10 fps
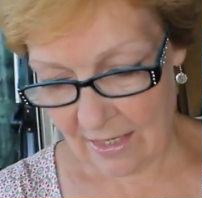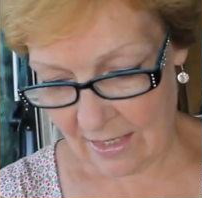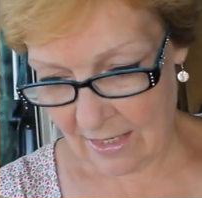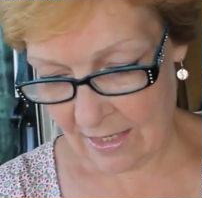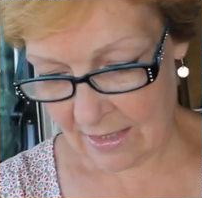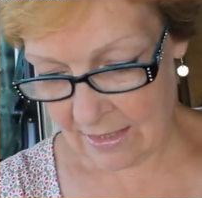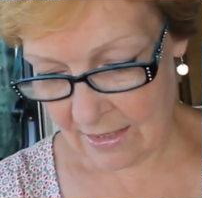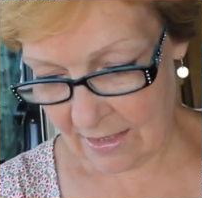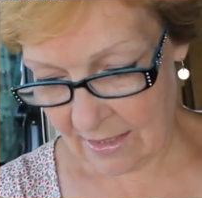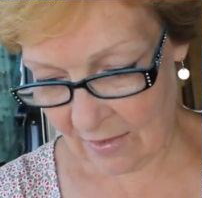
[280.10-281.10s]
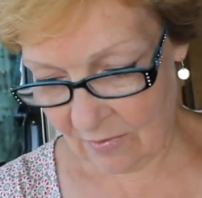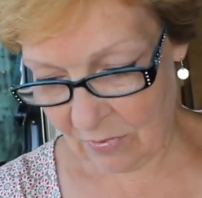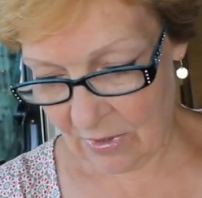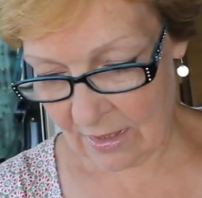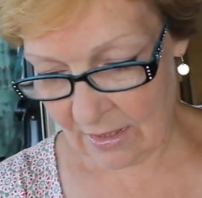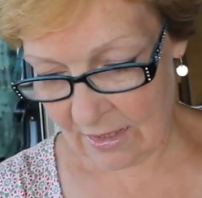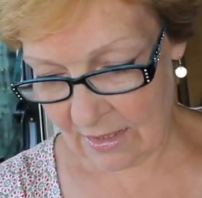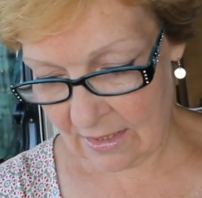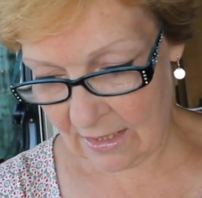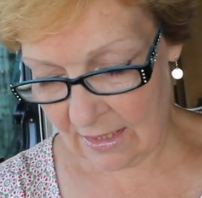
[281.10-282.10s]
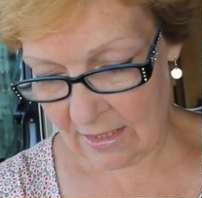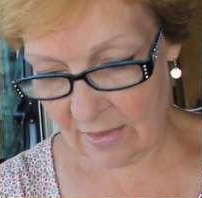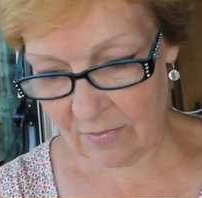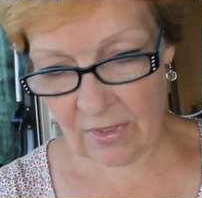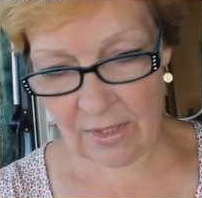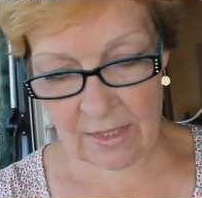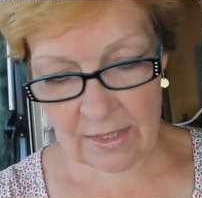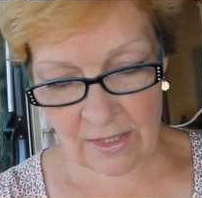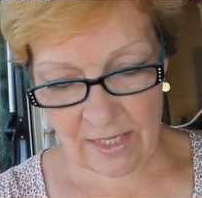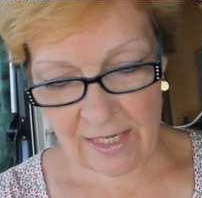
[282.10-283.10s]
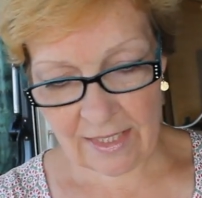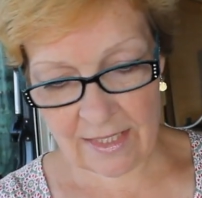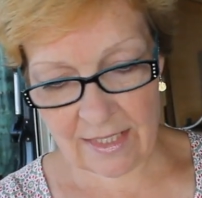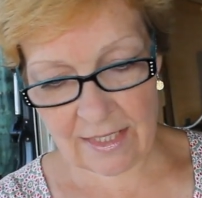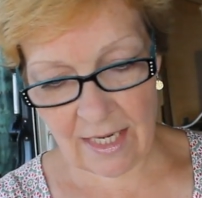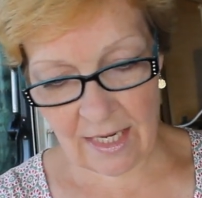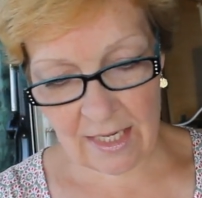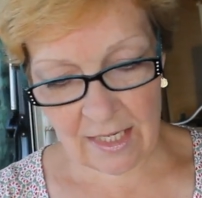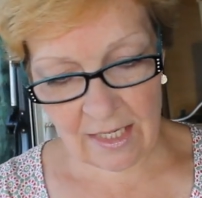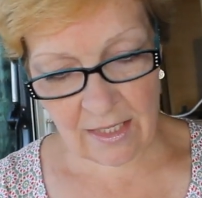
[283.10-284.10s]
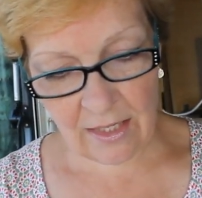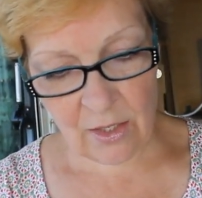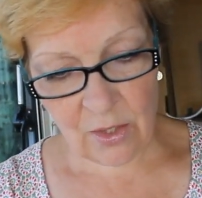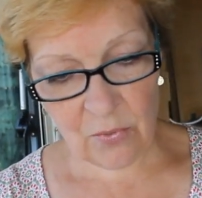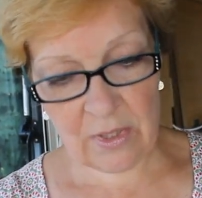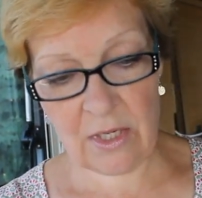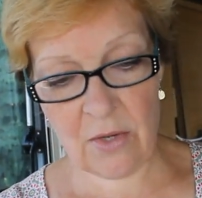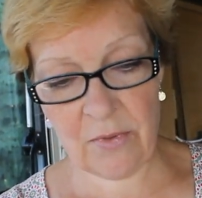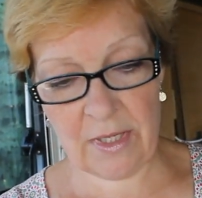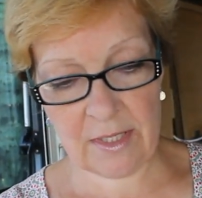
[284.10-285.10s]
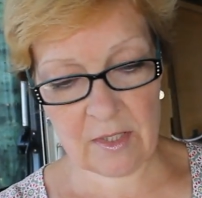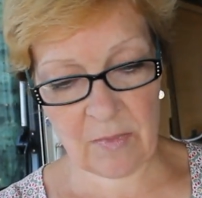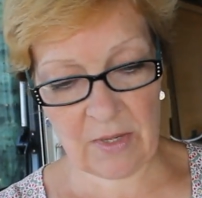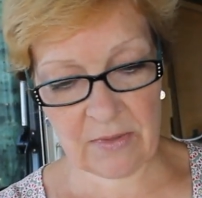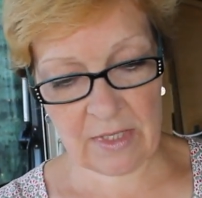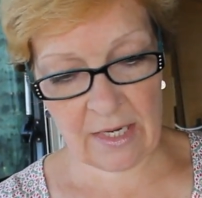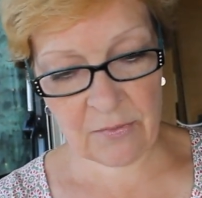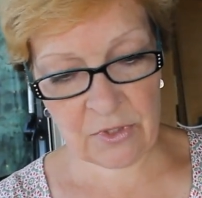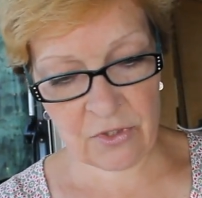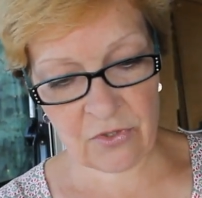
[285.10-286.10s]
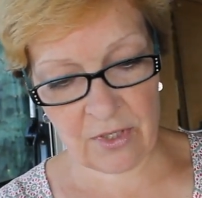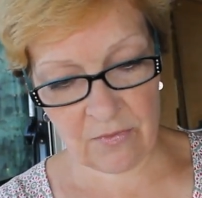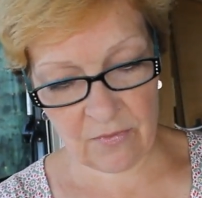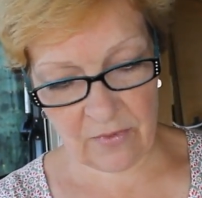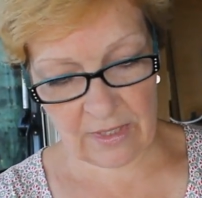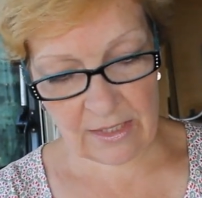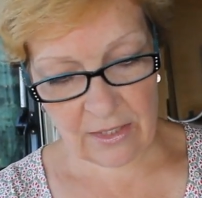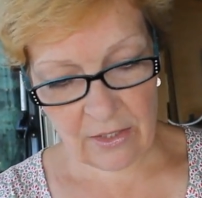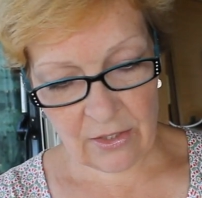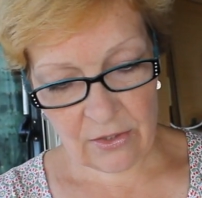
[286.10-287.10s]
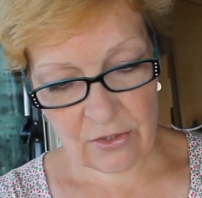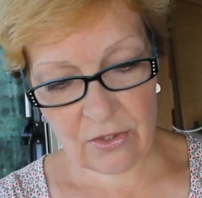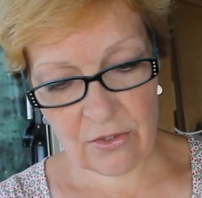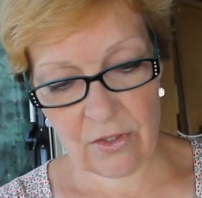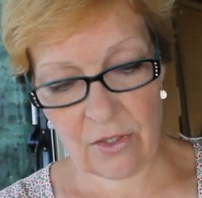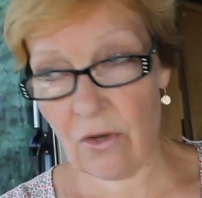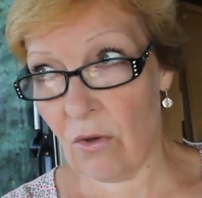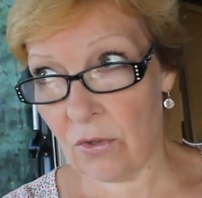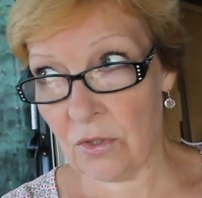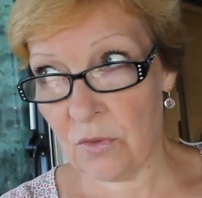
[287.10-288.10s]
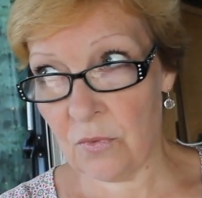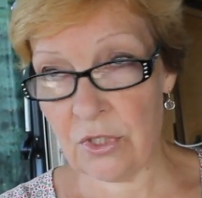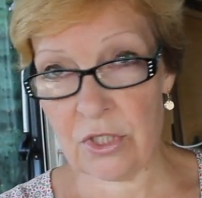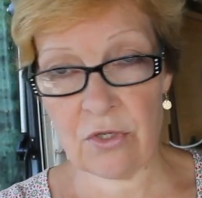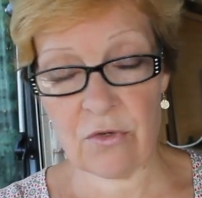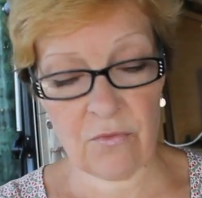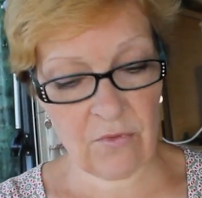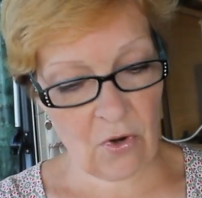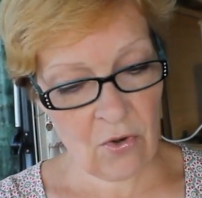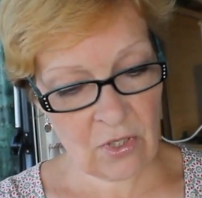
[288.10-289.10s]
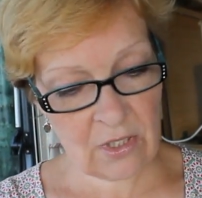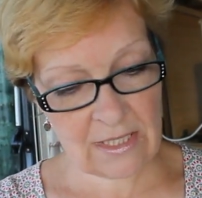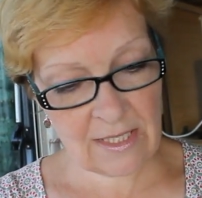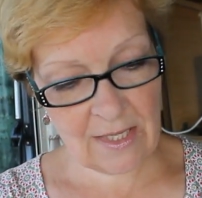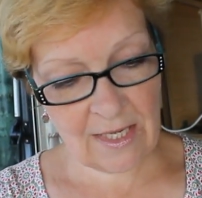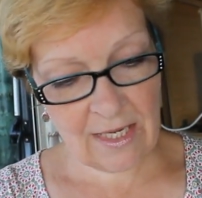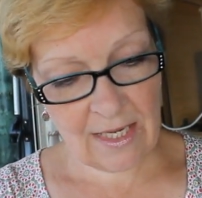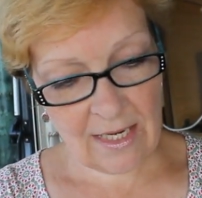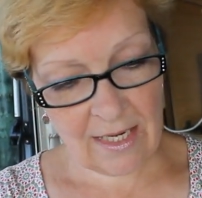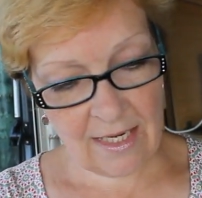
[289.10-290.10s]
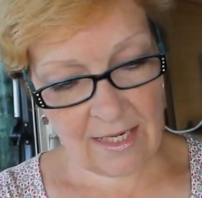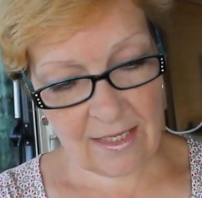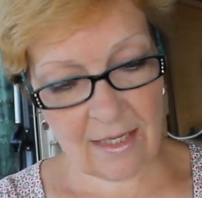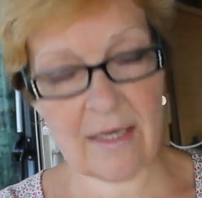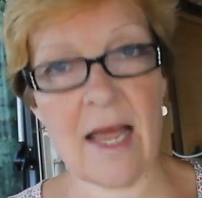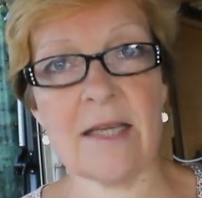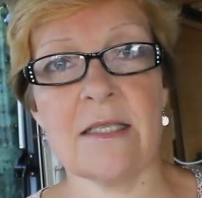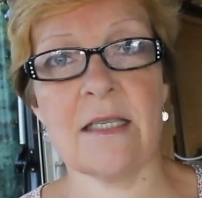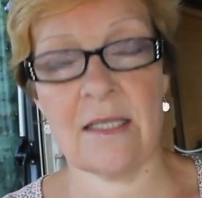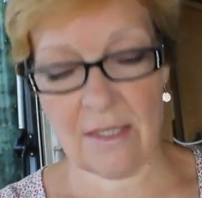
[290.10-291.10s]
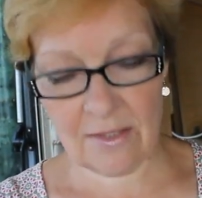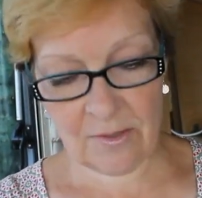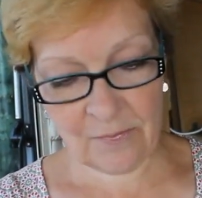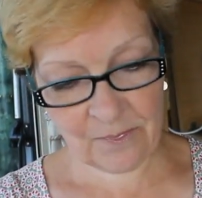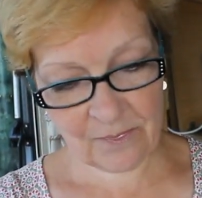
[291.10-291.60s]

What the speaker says: And I put a little sticky in mine. Today we're going, it's about an hour's drive away, to the Onward Flocks in Llandyssil,